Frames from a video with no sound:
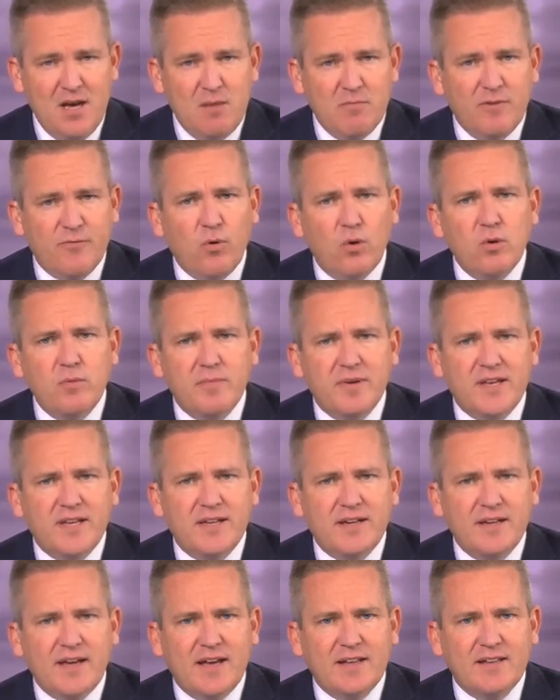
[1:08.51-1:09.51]
Before we
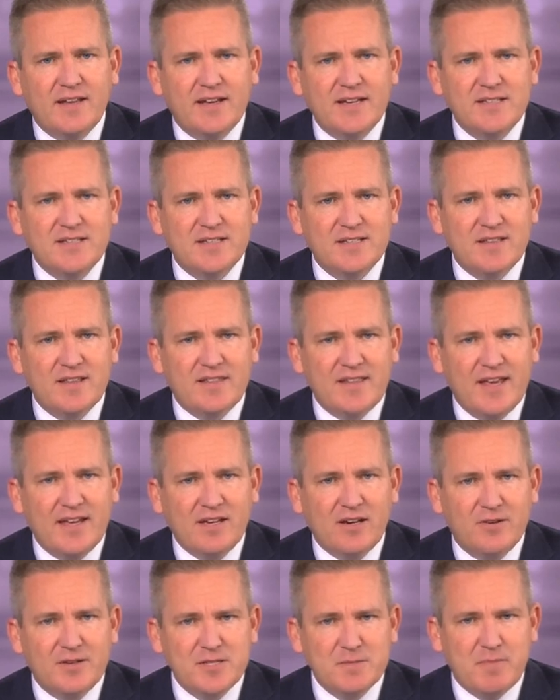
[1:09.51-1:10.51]
begin, I'd like to thank
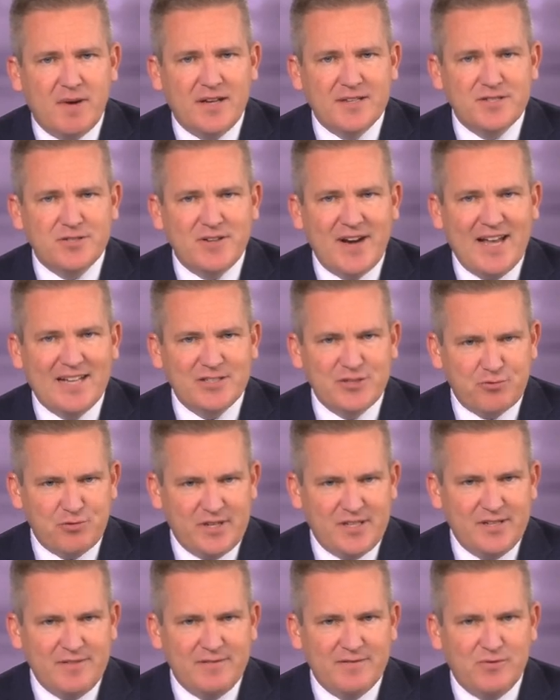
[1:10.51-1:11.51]
our sponsor,
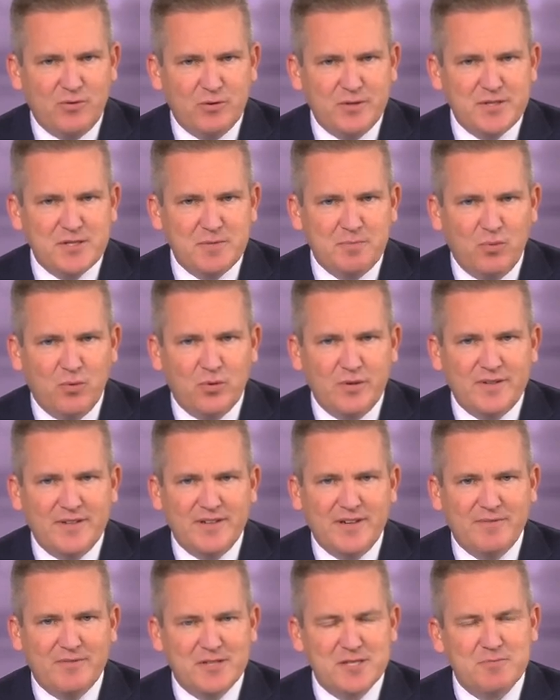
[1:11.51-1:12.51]
Altria, for its support
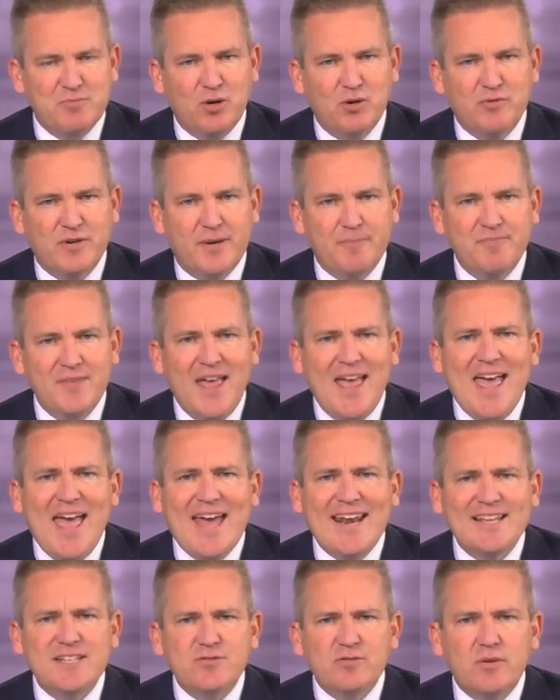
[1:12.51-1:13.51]
of this program.
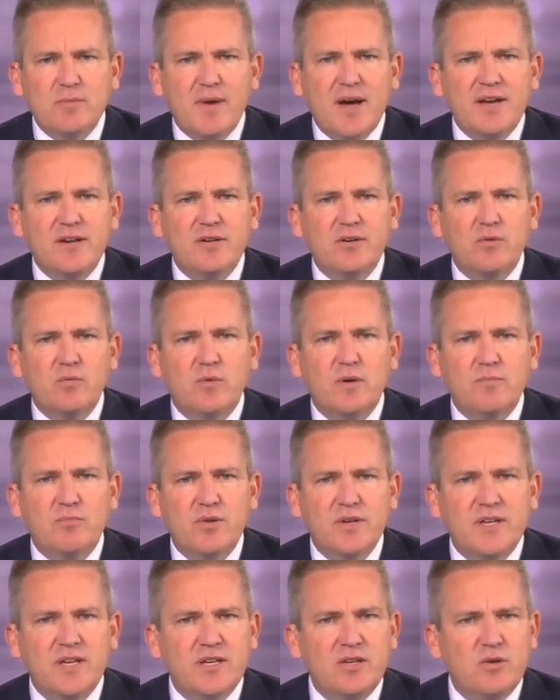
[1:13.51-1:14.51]
And as a reminder, we're
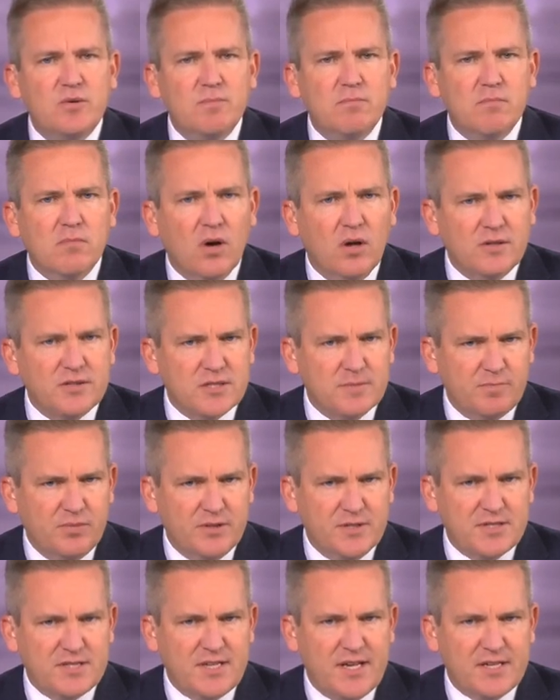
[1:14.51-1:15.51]
bringing you
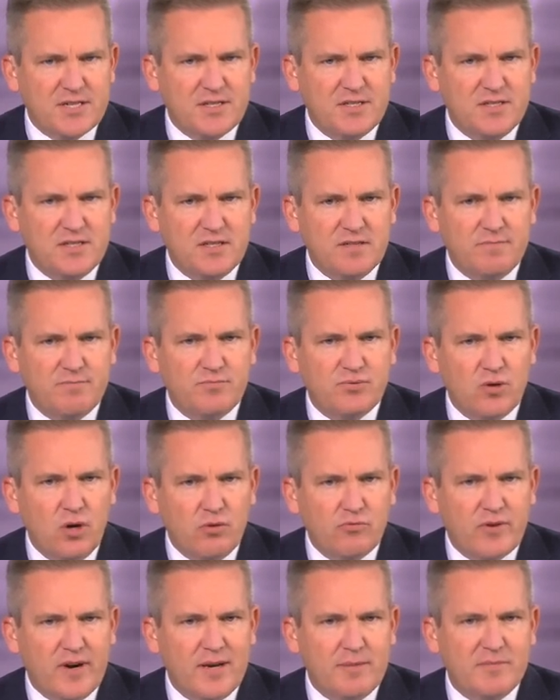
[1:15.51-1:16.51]
multiple sessions of
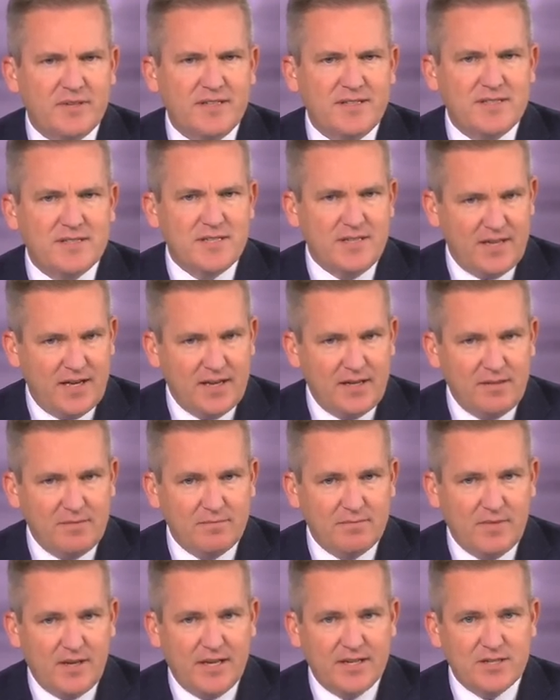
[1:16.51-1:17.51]
programming
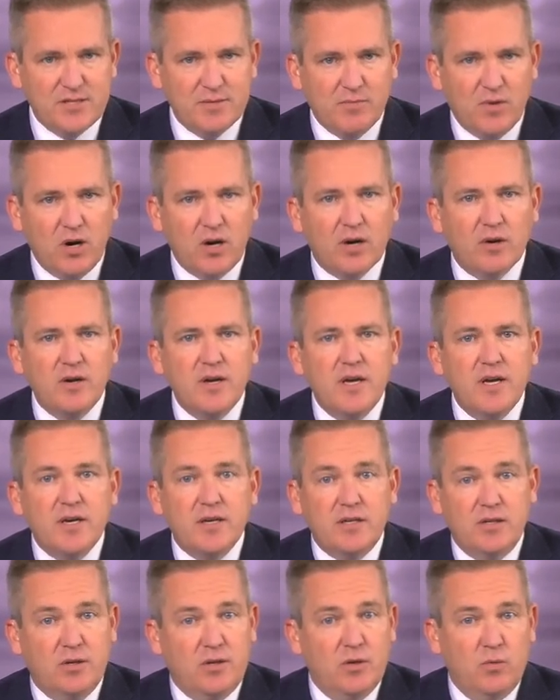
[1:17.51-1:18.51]
today and tomorrow.
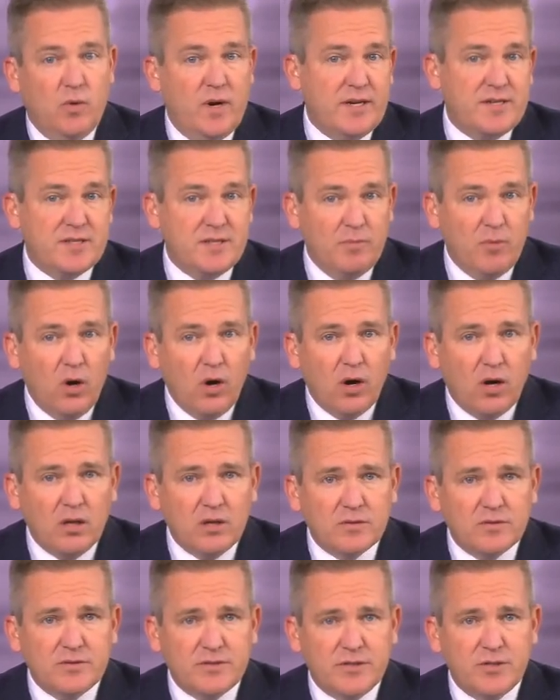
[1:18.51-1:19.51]
You can watch them all
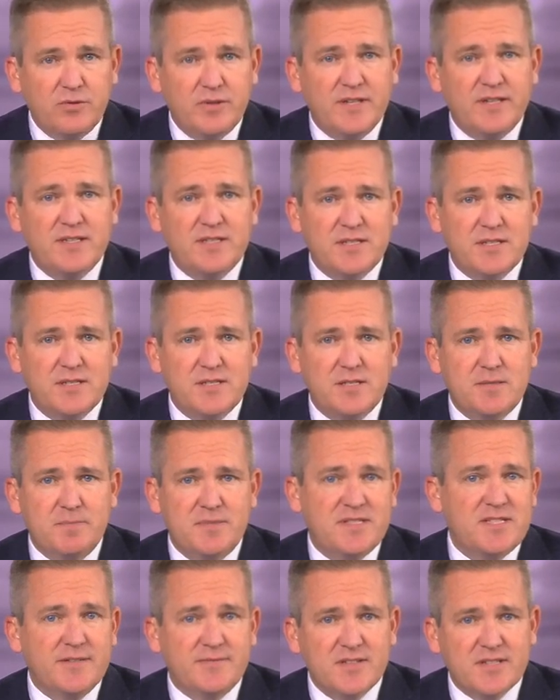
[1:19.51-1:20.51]
or tune in to
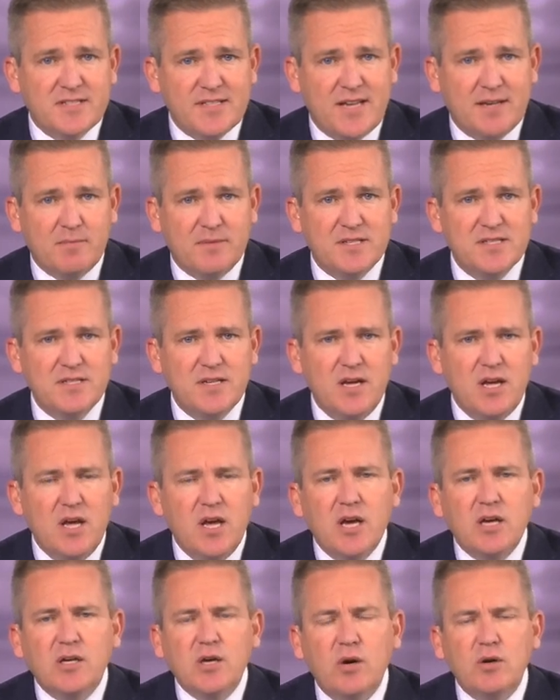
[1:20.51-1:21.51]
specific segments.
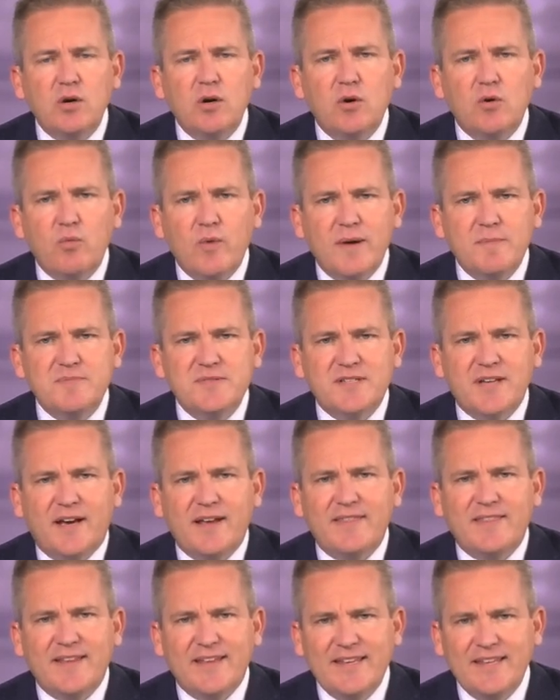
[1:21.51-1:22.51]
Go to our
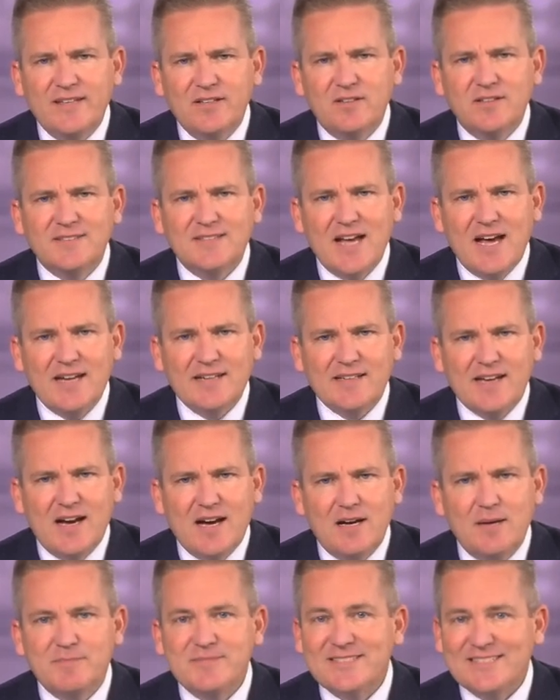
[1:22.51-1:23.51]
website,
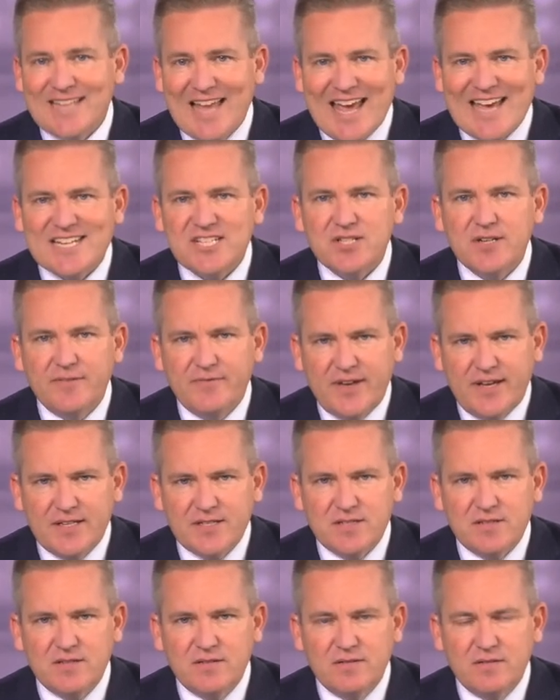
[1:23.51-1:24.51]

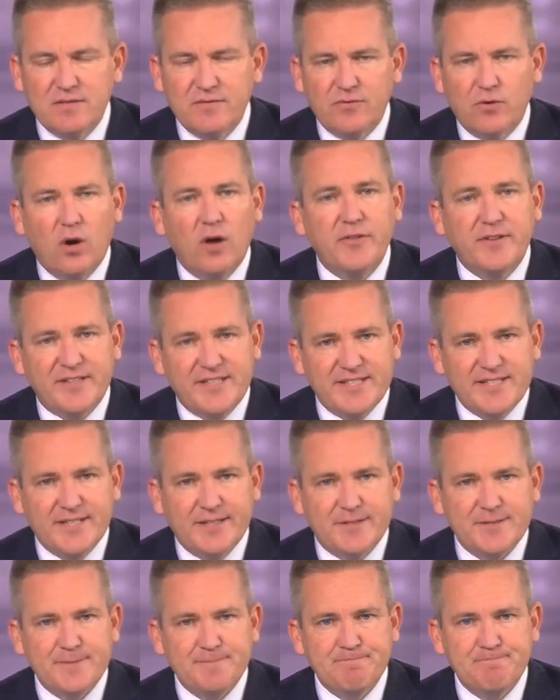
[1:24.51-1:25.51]
thehill.com/events, for all the
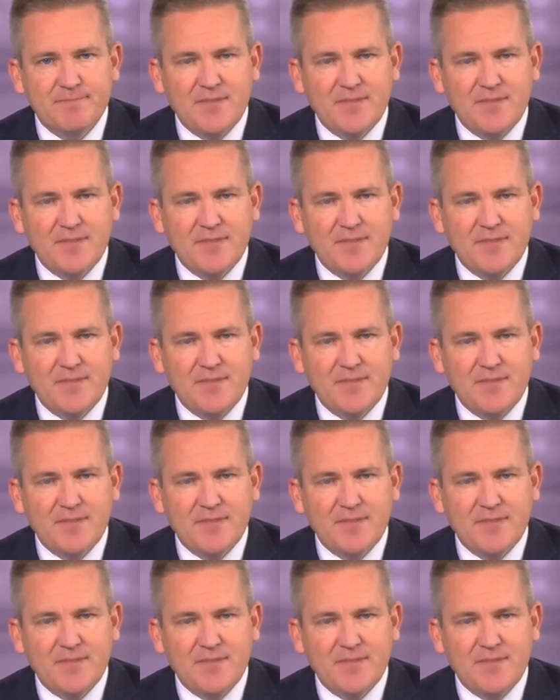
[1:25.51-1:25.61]
details.